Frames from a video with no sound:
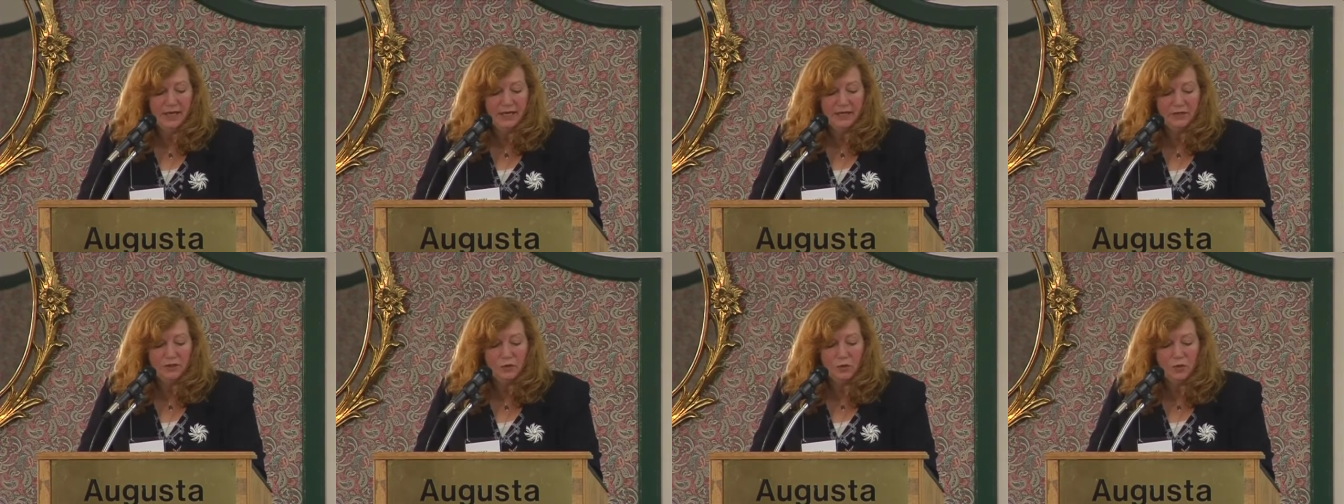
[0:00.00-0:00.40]

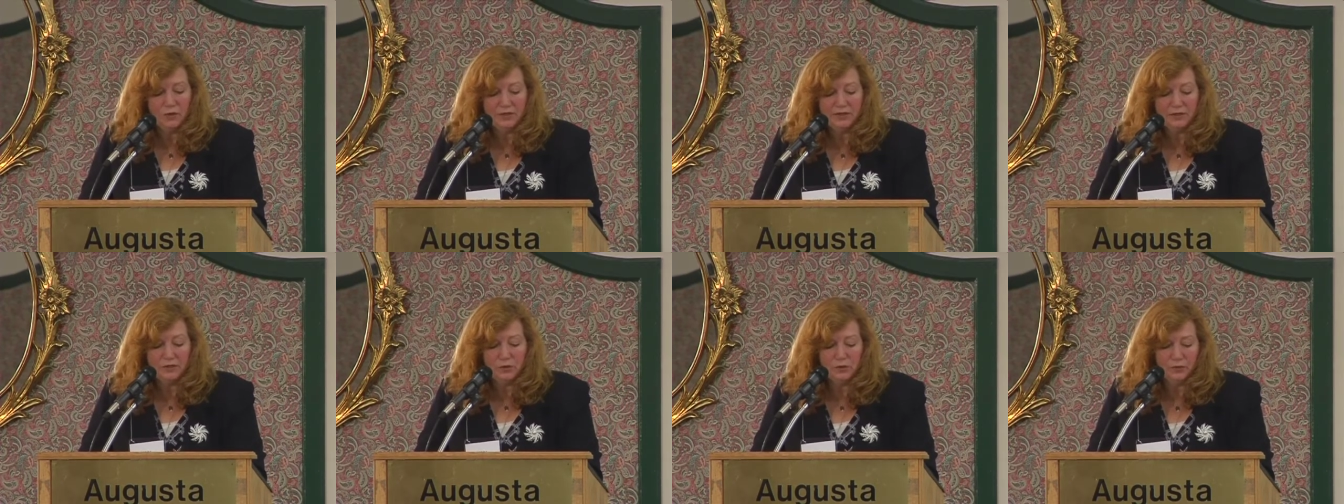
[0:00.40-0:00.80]
And
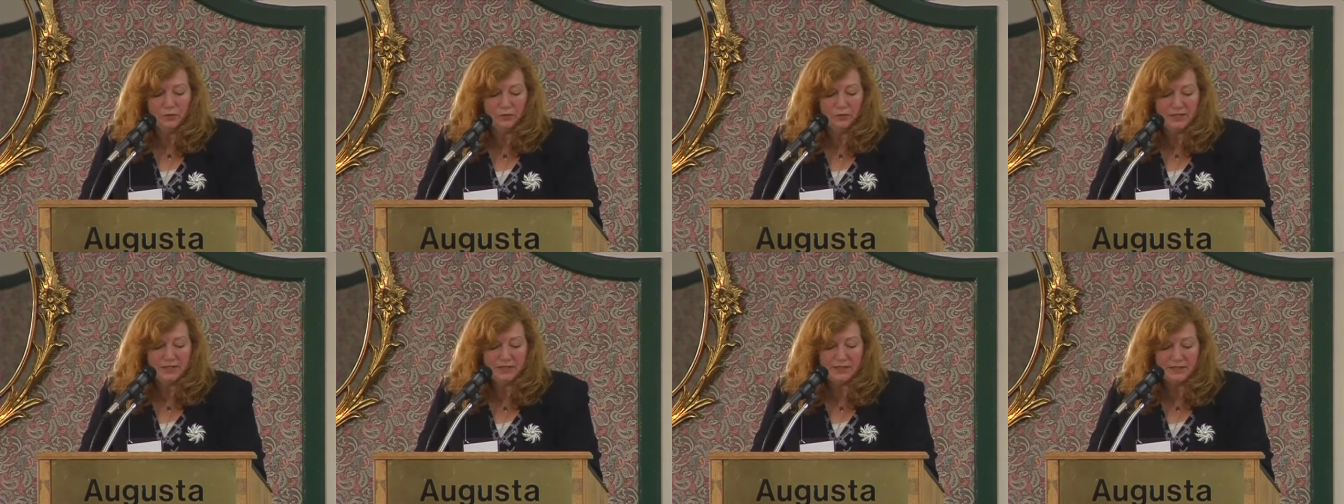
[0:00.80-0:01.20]
according to a
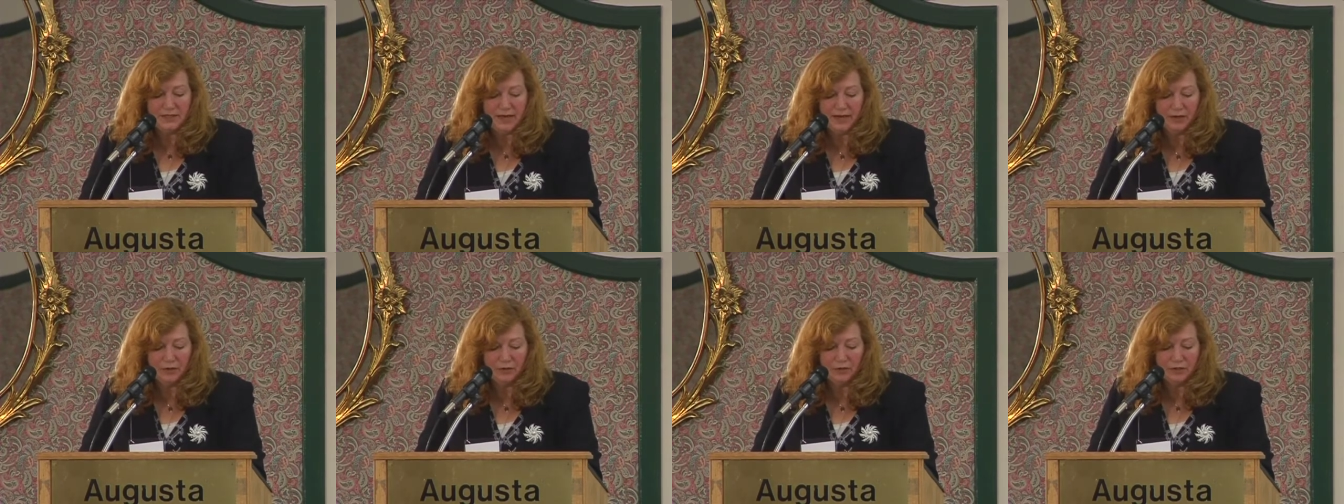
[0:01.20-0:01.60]
recent
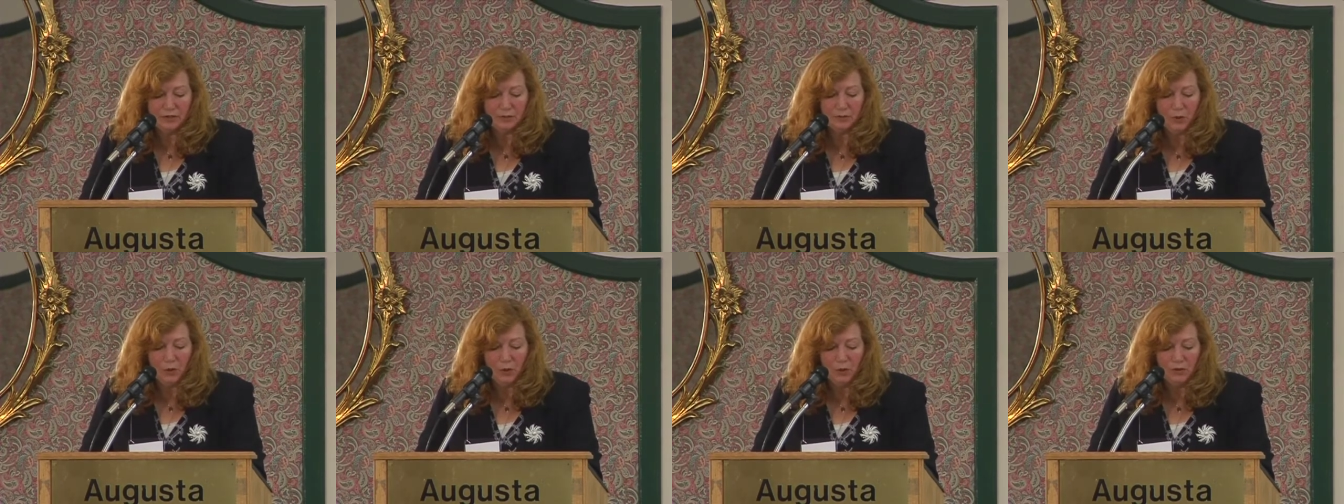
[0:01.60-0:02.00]

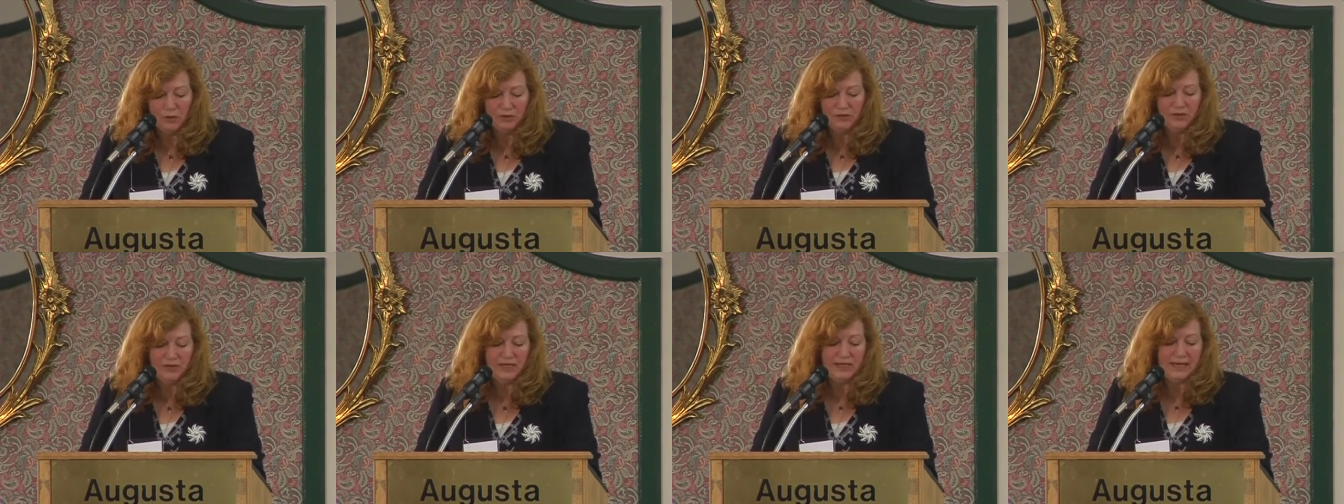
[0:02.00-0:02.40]
Harris
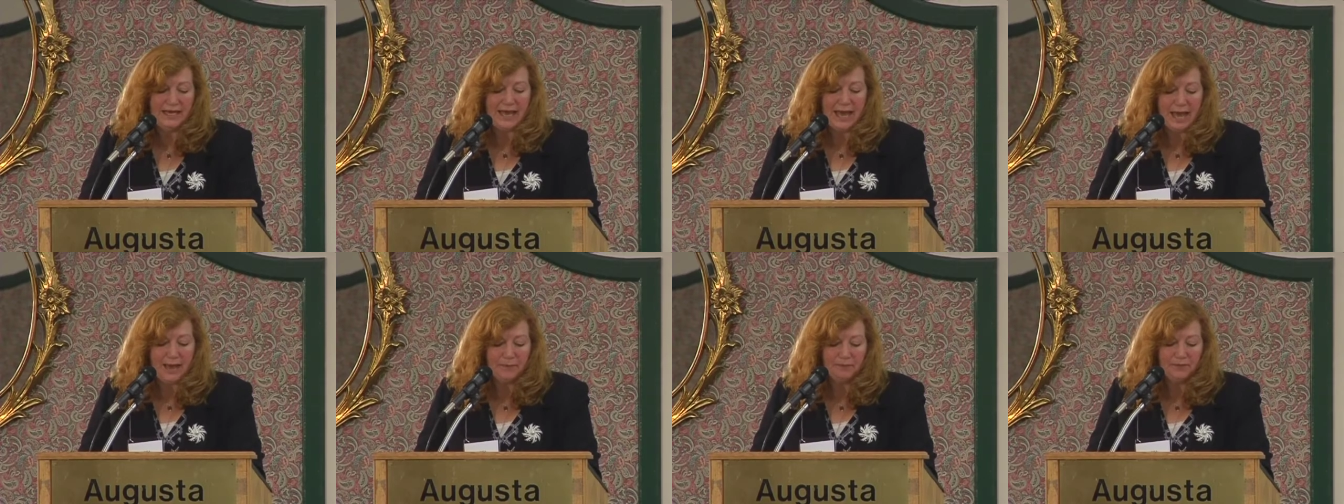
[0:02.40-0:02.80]
poll, the
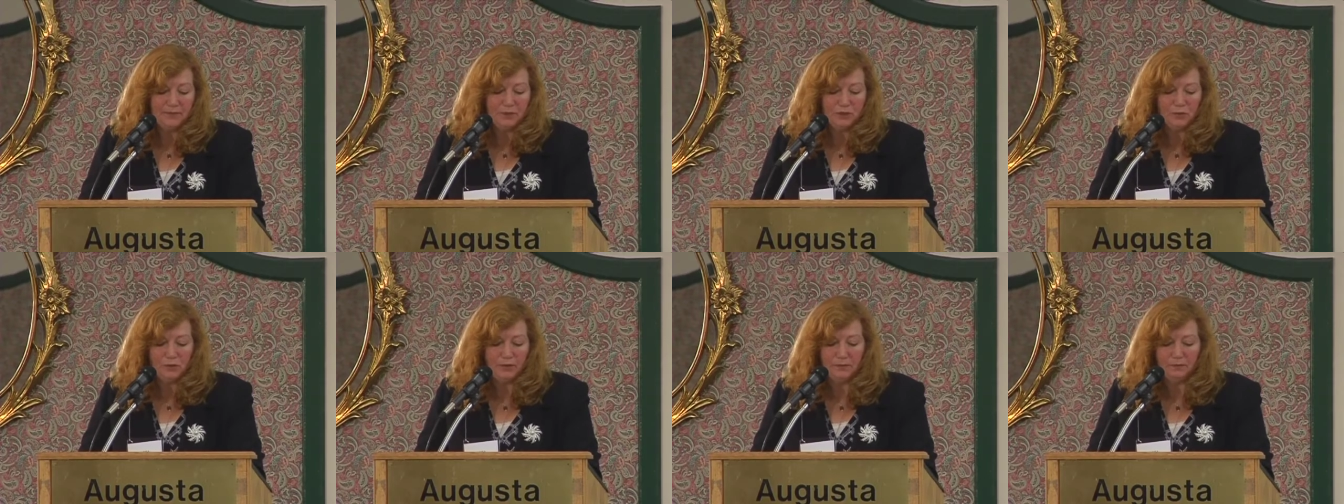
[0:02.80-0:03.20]
gap
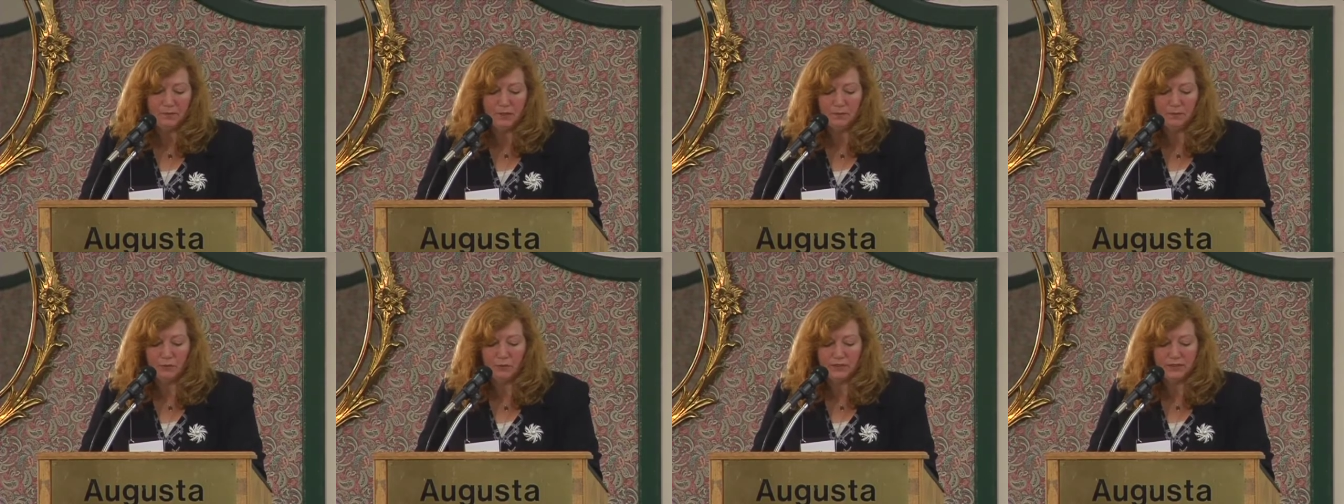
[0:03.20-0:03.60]
between
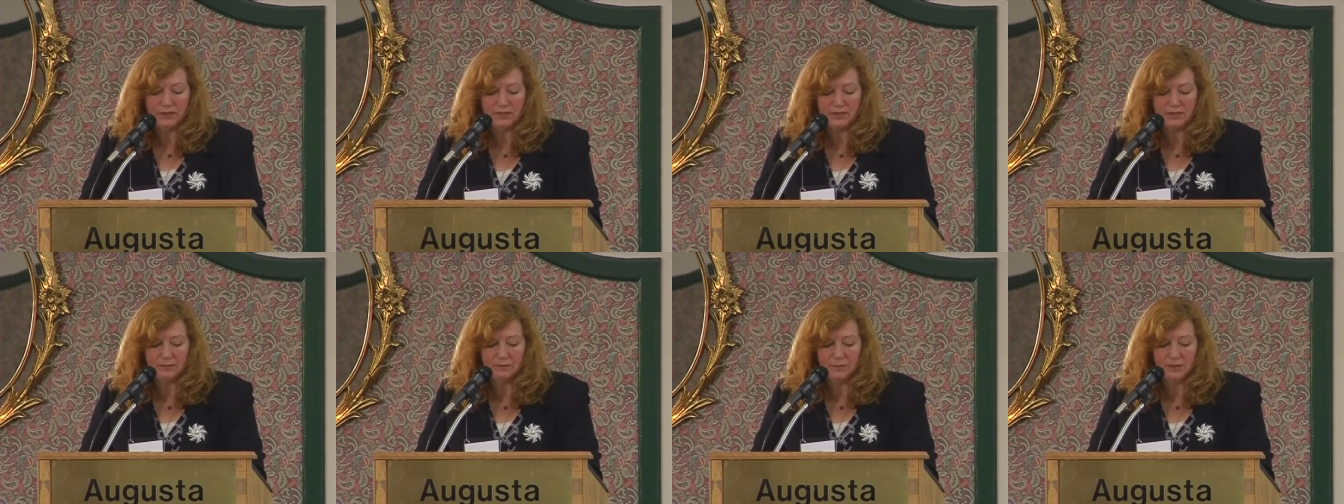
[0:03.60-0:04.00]
people with
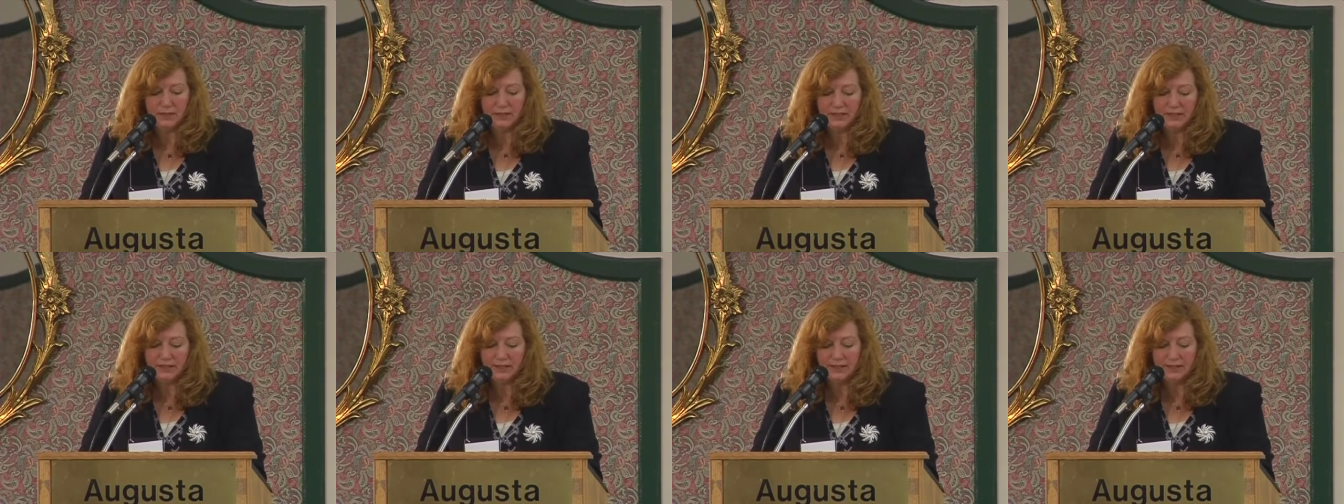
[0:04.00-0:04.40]

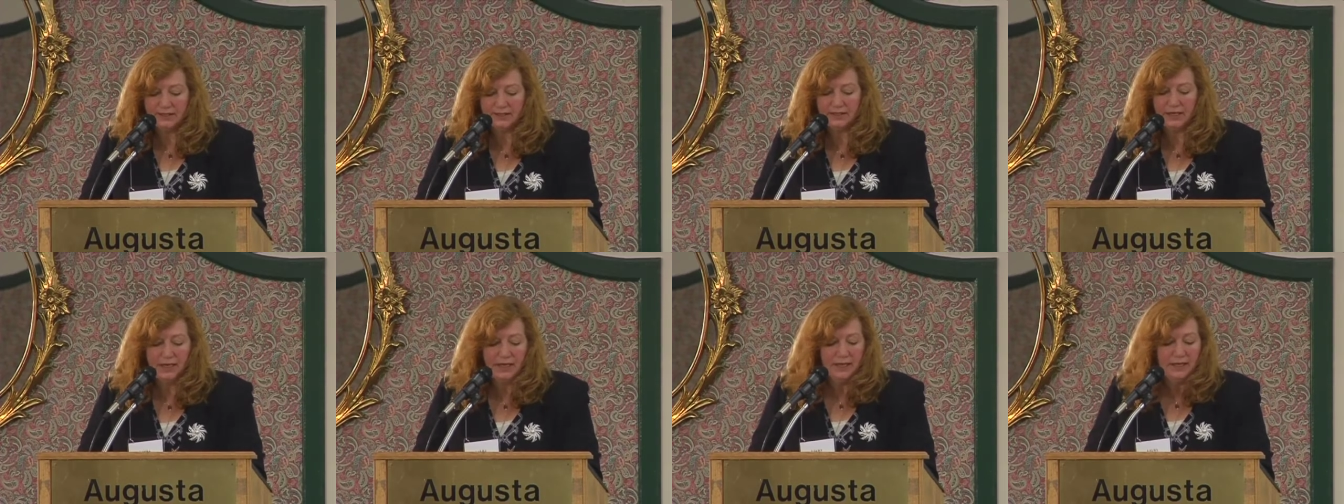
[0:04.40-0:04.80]
disabilities